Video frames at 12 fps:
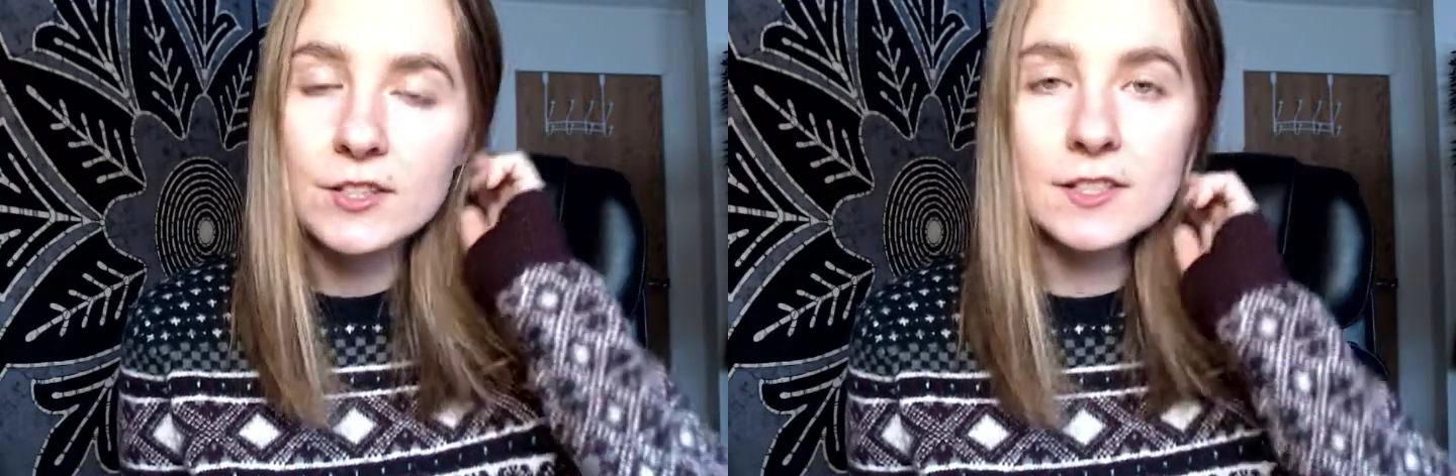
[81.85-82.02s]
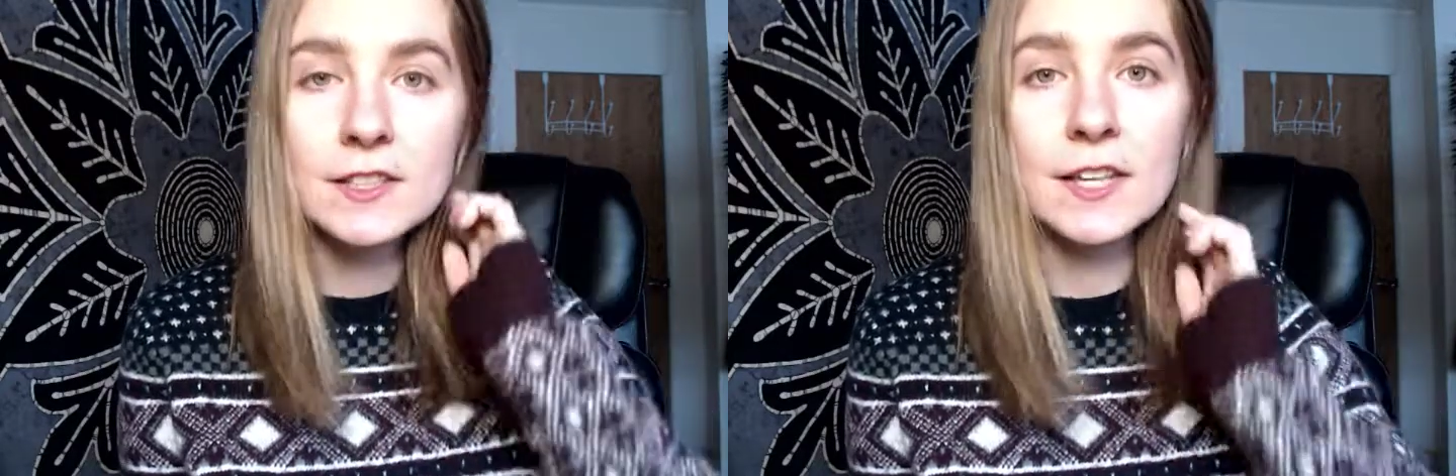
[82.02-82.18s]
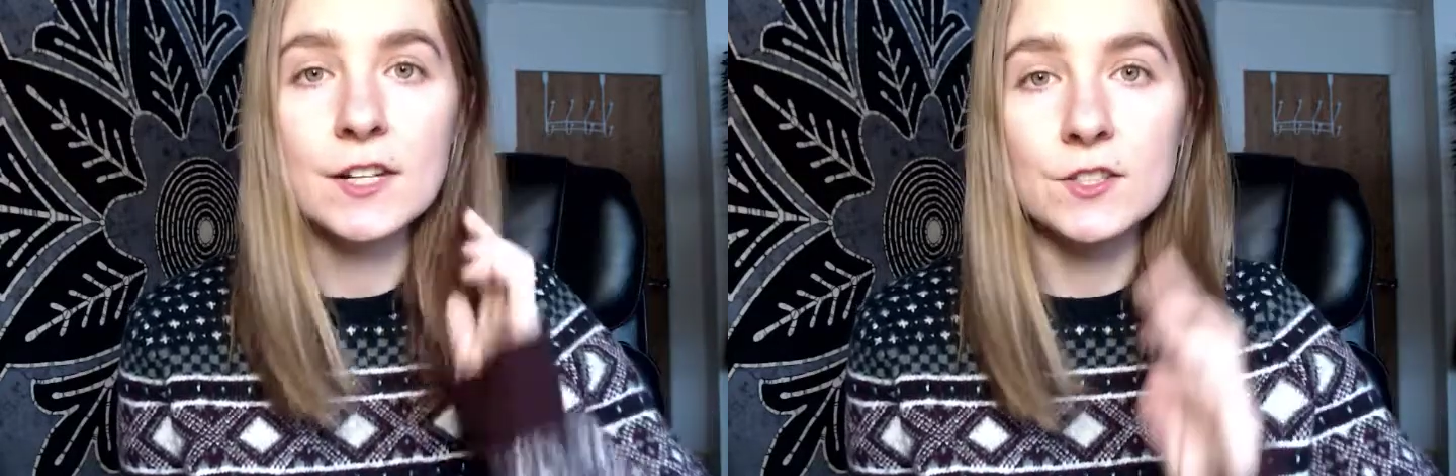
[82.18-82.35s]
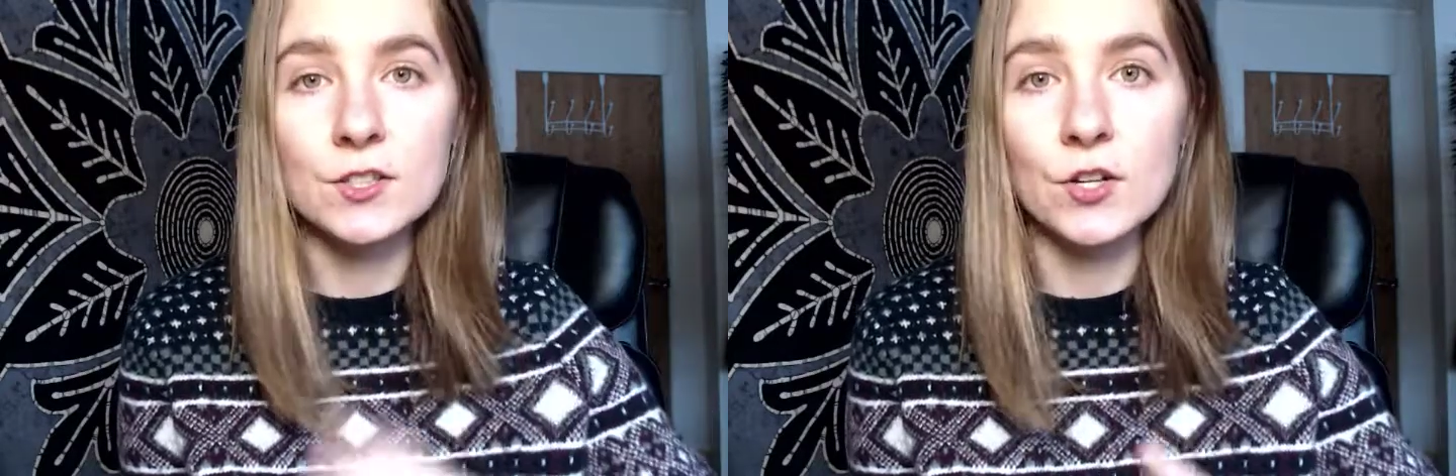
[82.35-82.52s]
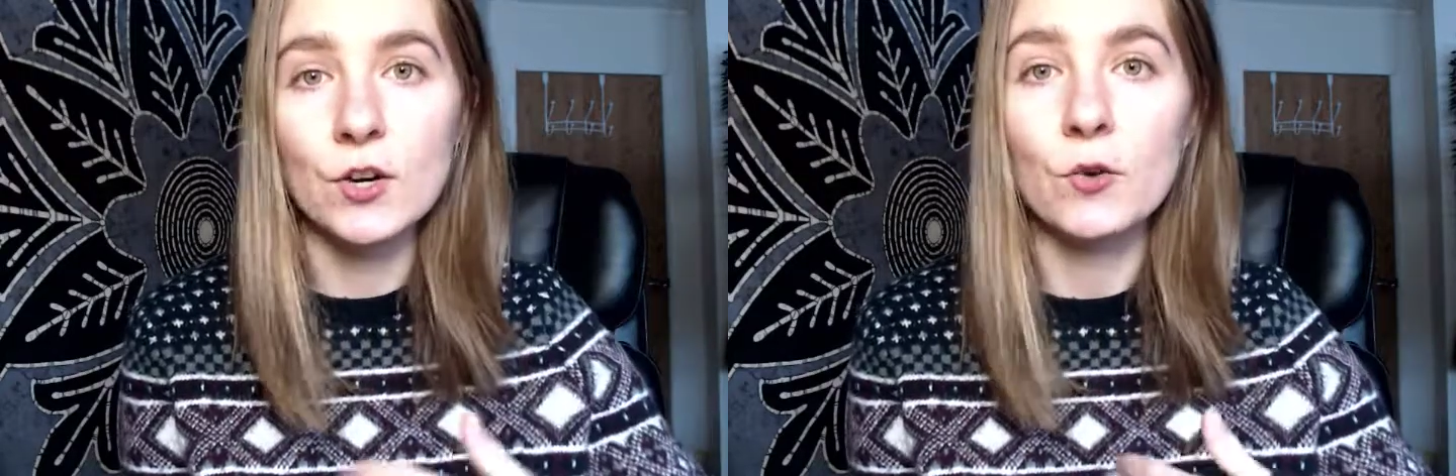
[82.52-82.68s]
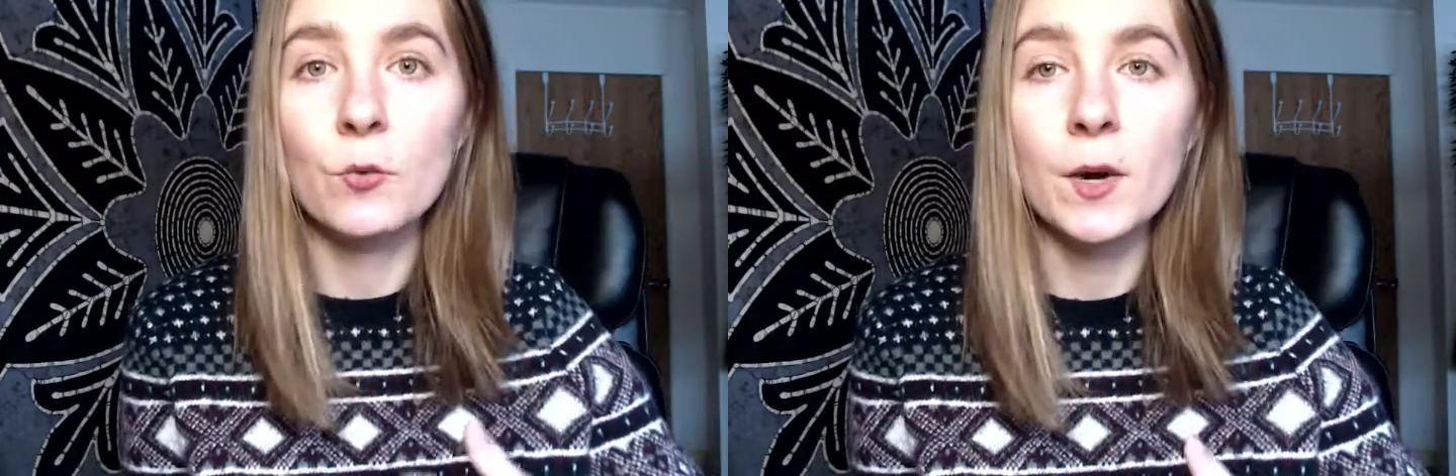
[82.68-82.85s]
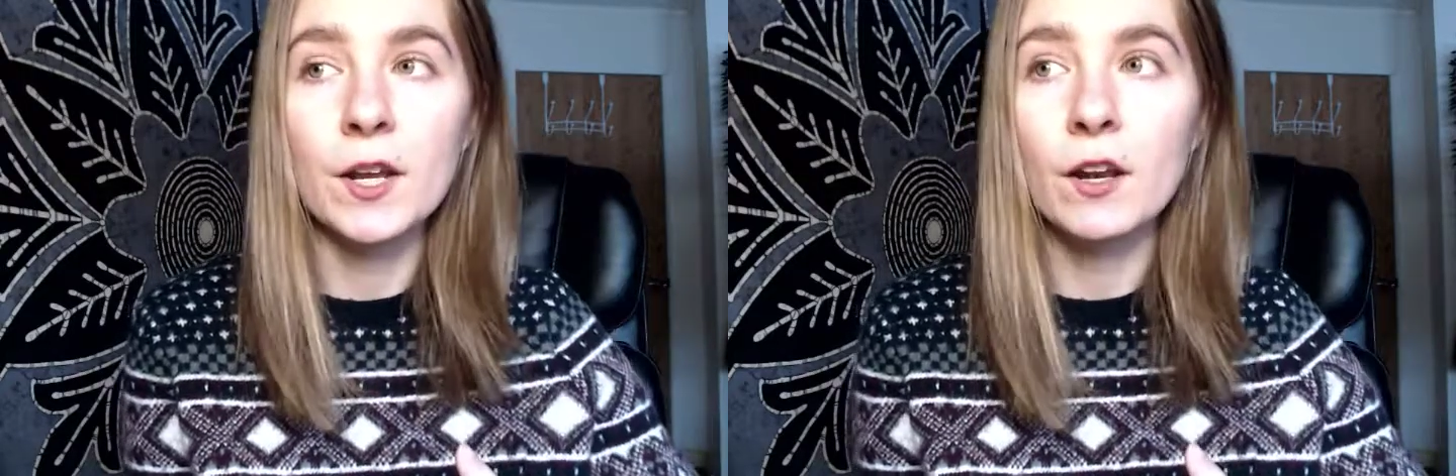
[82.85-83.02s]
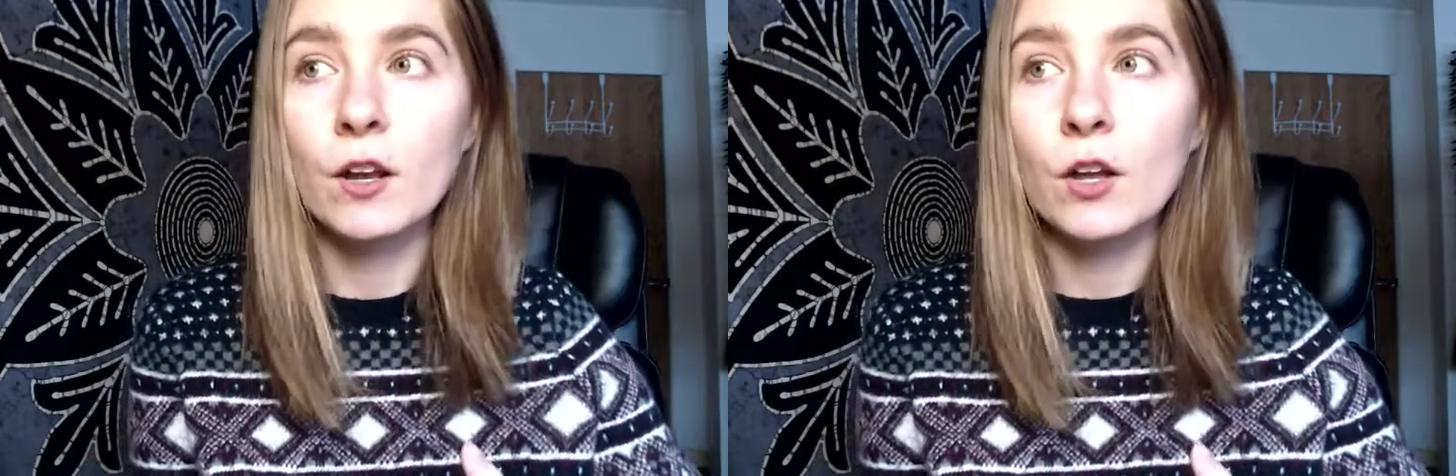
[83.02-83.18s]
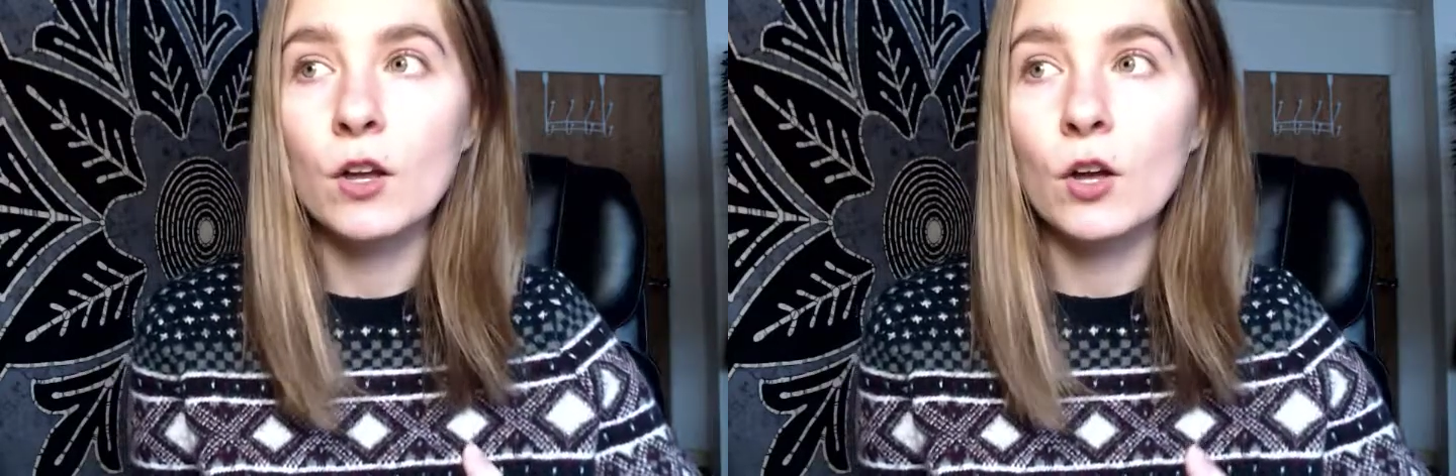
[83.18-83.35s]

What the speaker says: to let us know when